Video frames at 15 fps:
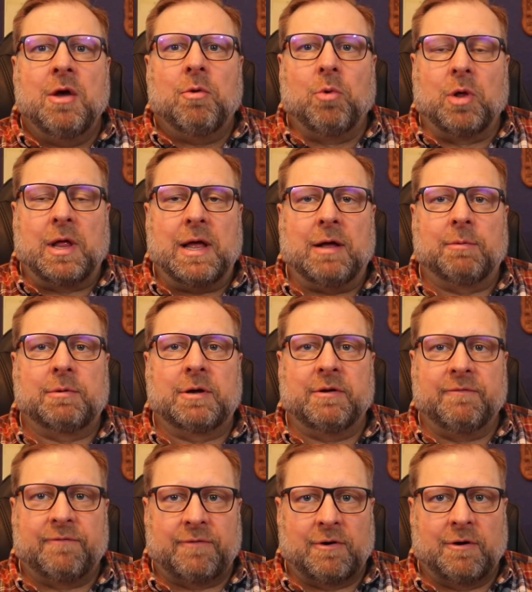will help
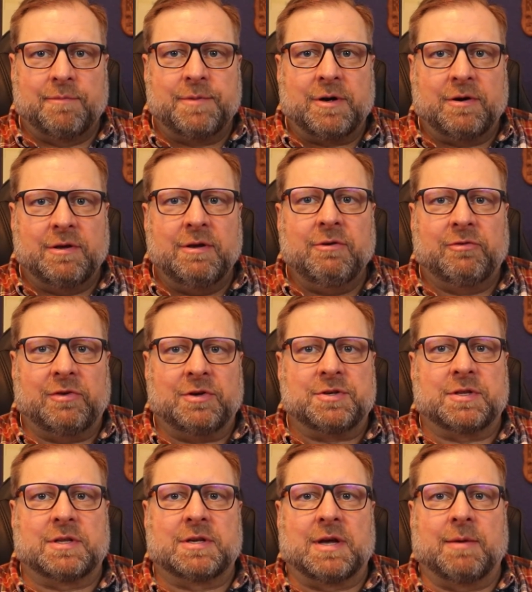confirm their usage
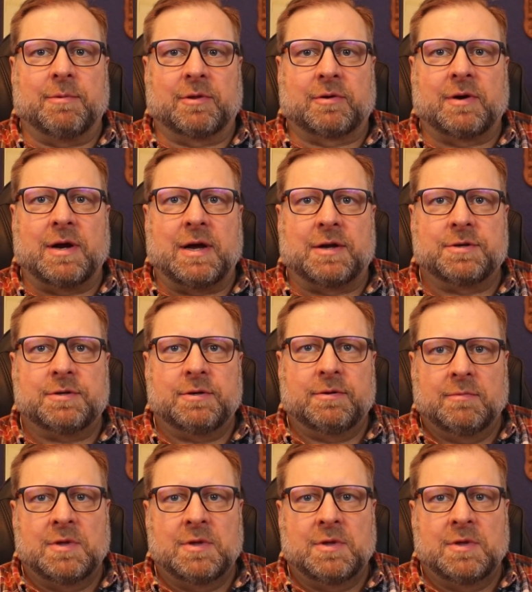at the time of the crash.